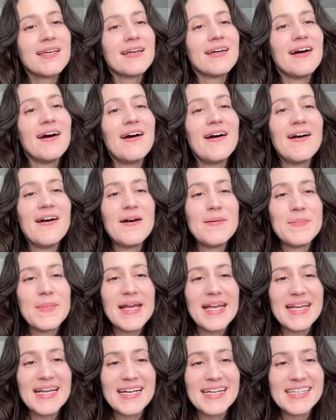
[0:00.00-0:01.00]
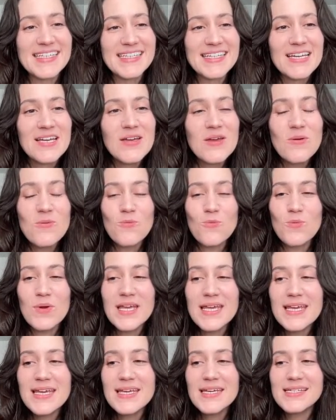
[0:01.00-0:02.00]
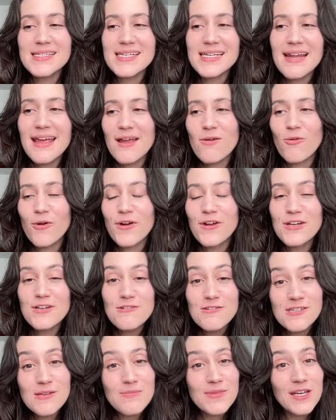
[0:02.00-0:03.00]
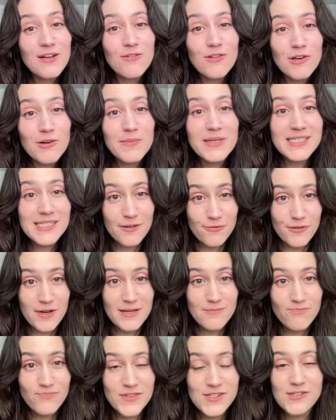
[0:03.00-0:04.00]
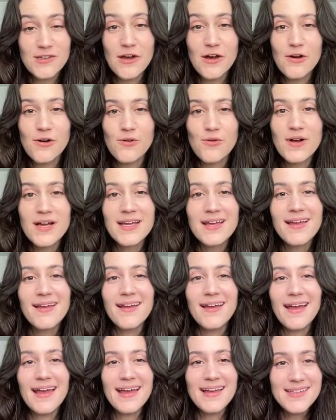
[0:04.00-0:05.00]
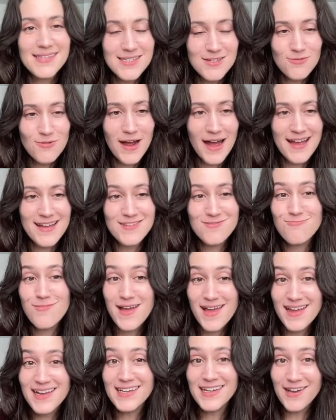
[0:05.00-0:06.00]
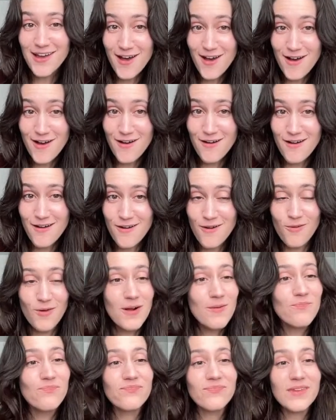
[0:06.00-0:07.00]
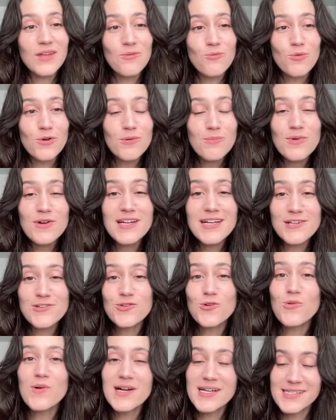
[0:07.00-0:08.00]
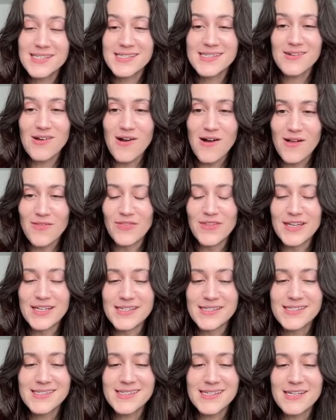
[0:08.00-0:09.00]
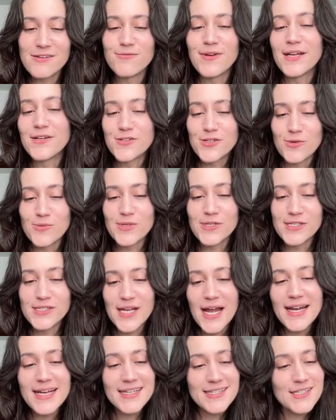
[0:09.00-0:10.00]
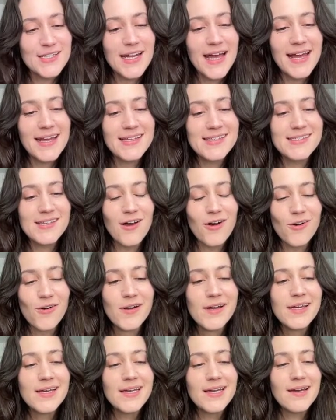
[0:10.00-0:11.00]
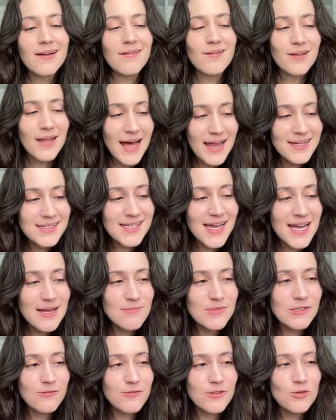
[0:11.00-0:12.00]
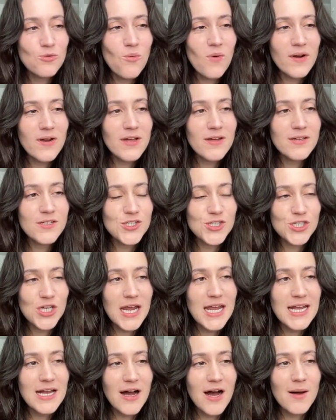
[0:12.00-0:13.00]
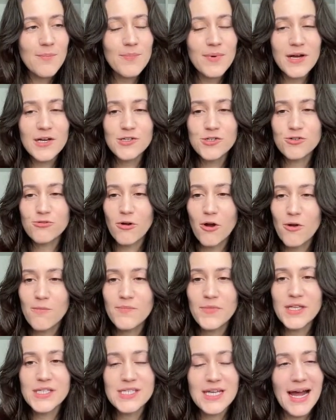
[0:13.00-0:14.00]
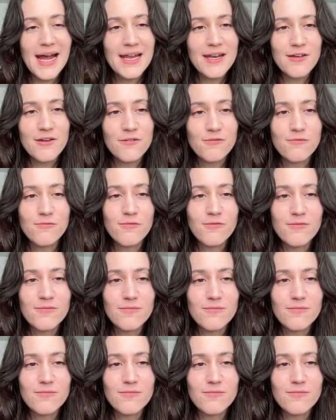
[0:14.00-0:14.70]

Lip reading: And today we're gonna do something a little bit different. So as you guys might know, we're putting a twist on this adventure we're designing today. So a lot of times if you wanna shake up a trope that's kind of